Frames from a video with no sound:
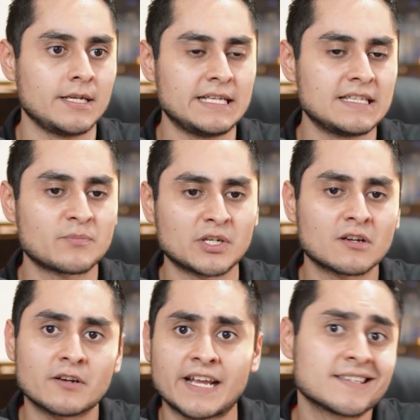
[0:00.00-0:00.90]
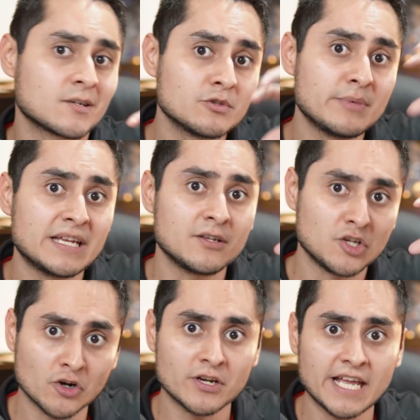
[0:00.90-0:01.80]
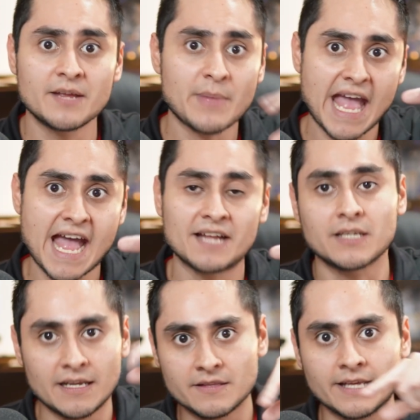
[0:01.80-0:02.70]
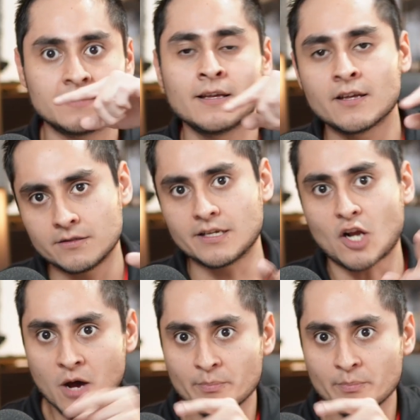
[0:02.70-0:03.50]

this particular case, that would be your name at and then the company